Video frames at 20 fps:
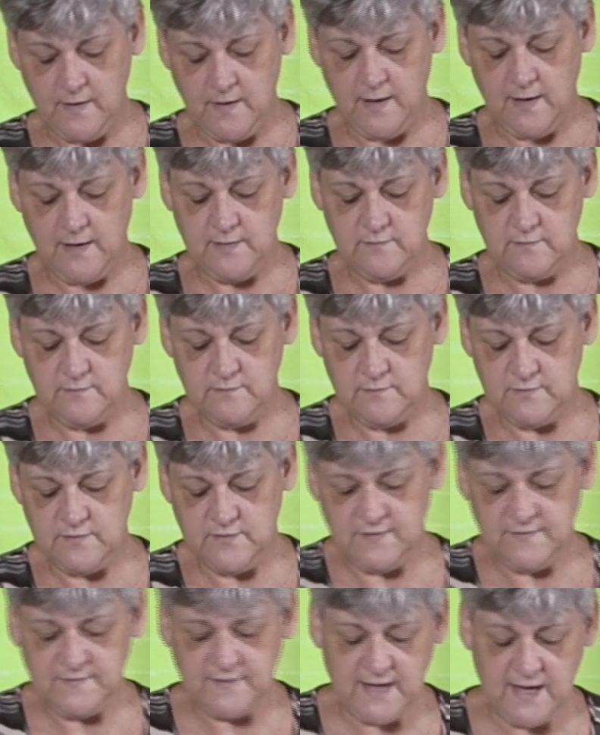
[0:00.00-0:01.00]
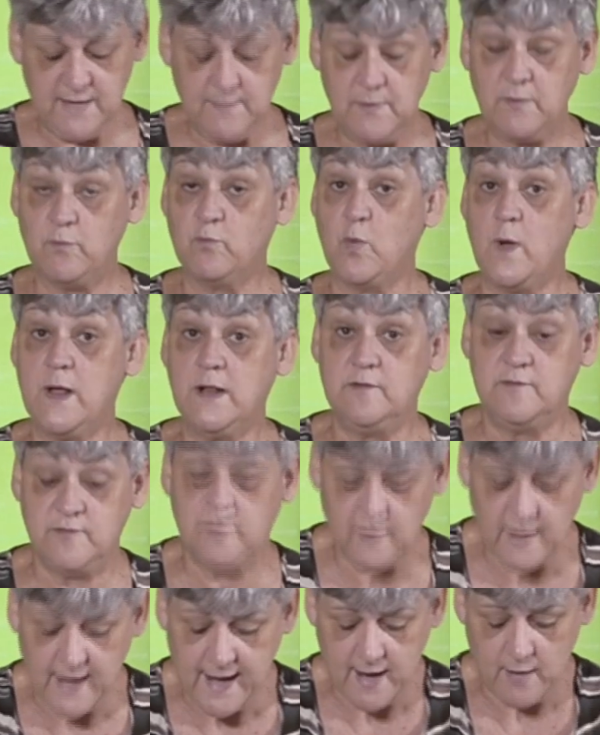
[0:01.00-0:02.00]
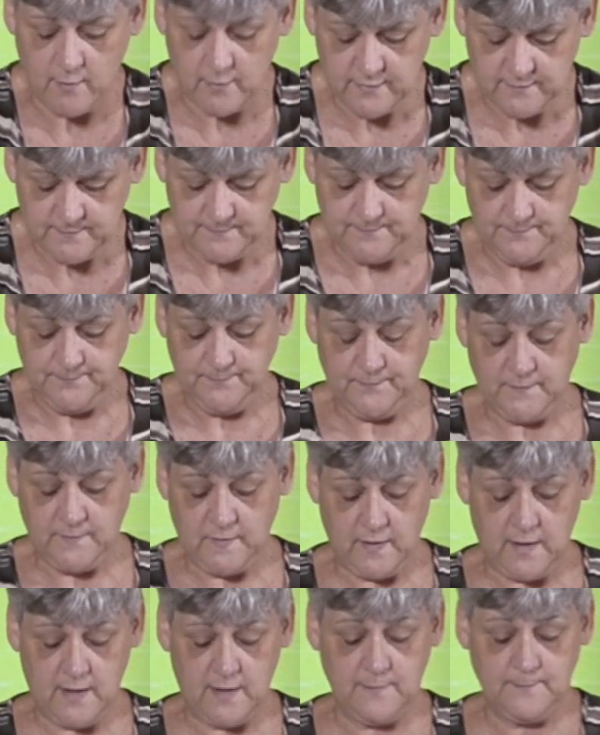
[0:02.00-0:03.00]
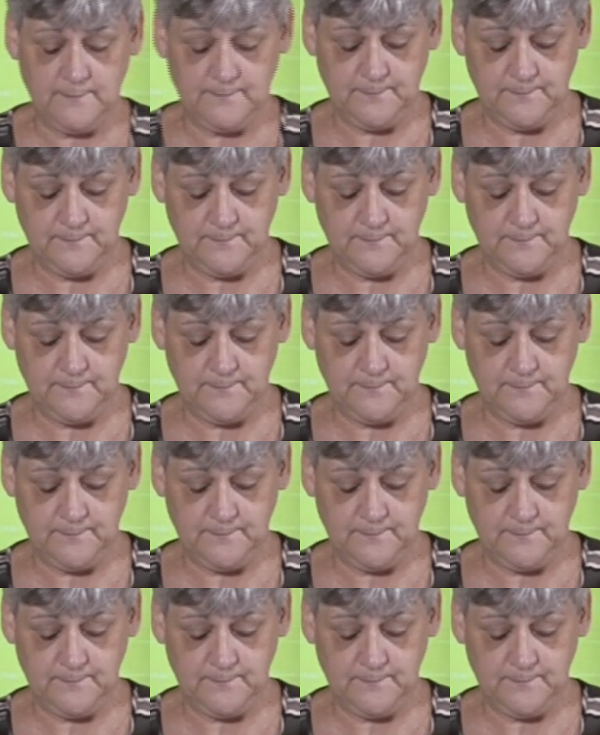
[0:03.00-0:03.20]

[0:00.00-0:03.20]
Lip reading: and just keep it well floured. Okay.